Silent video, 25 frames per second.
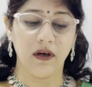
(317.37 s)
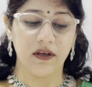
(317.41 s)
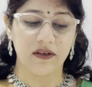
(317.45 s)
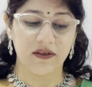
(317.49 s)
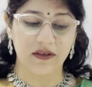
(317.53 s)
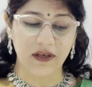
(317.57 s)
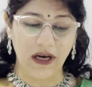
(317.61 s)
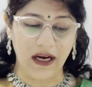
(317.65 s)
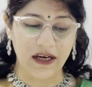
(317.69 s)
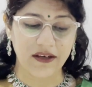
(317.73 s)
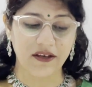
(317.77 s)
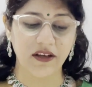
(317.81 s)

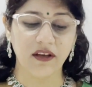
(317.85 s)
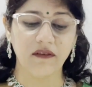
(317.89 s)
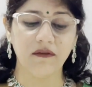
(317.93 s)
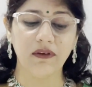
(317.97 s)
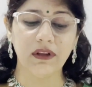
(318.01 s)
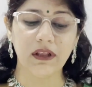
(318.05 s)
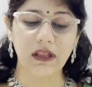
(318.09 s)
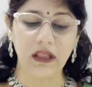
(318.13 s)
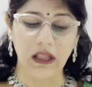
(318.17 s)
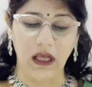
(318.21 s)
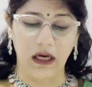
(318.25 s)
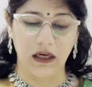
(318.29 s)
Starting
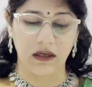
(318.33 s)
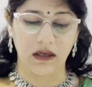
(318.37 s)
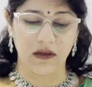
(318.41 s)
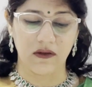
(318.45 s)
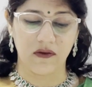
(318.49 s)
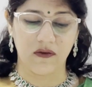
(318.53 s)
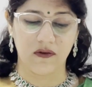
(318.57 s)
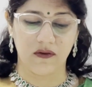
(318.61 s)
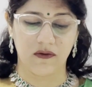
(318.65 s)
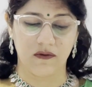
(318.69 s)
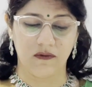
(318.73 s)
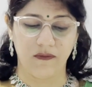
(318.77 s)
with
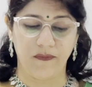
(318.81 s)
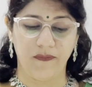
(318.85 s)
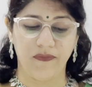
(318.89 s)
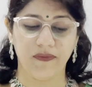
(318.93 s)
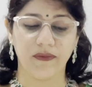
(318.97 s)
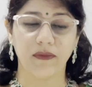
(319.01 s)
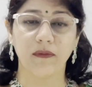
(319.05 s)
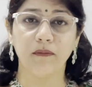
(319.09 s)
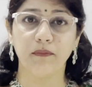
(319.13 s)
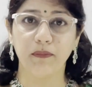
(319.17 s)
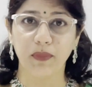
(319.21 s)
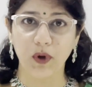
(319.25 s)
lungs,
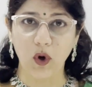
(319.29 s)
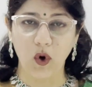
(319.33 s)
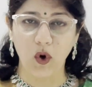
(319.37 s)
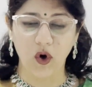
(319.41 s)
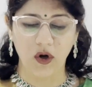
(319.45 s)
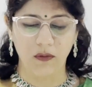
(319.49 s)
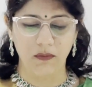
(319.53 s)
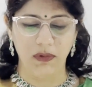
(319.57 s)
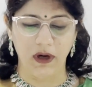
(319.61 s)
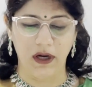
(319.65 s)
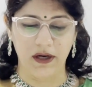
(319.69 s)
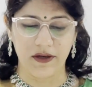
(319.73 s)

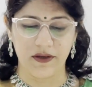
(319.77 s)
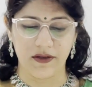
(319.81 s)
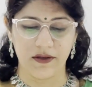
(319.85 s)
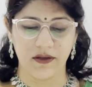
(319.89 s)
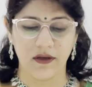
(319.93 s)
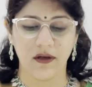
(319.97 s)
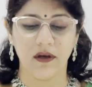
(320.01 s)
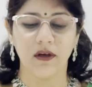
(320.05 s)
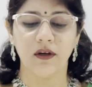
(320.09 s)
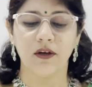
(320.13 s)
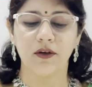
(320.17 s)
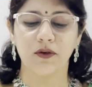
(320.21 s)
pure blood,
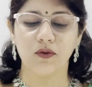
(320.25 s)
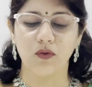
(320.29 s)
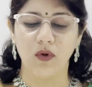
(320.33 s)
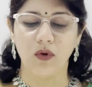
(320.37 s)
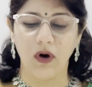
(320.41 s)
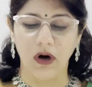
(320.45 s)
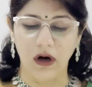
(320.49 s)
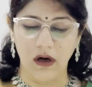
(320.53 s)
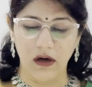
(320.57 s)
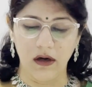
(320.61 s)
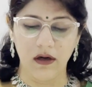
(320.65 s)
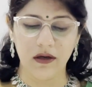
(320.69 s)
to
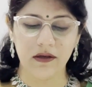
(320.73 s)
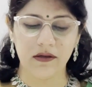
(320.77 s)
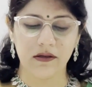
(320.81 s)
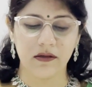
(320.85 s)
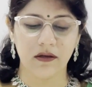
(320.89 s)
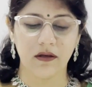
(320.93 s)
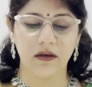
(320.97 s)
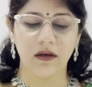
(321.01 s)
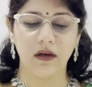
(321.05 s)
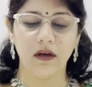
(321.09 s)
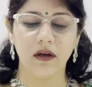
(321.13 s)
heart,